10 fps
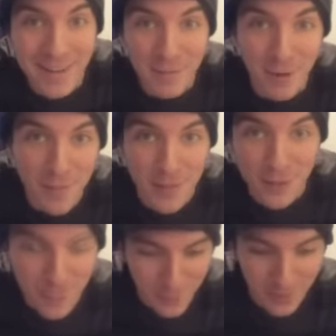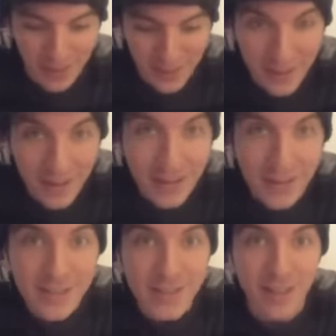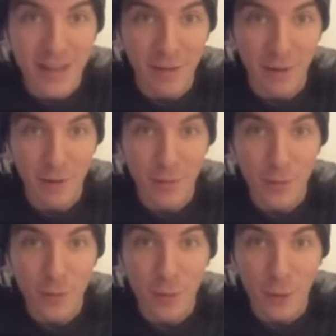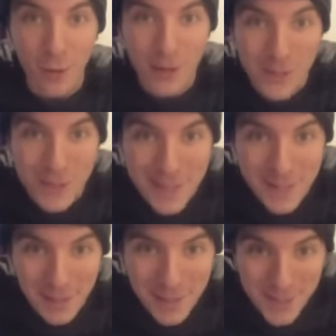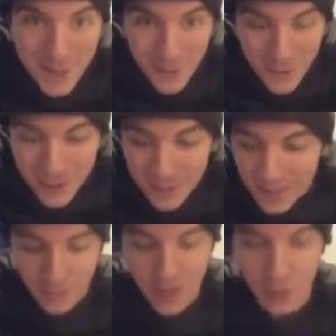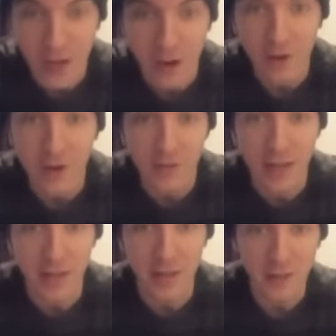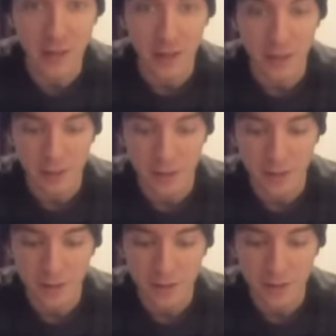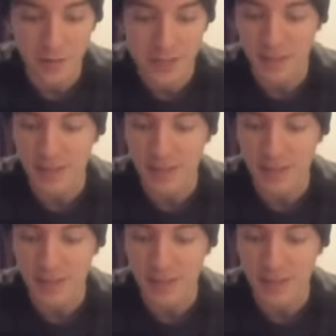far be it from me to ever move her while she's sleeping. So here we are. I've got mixing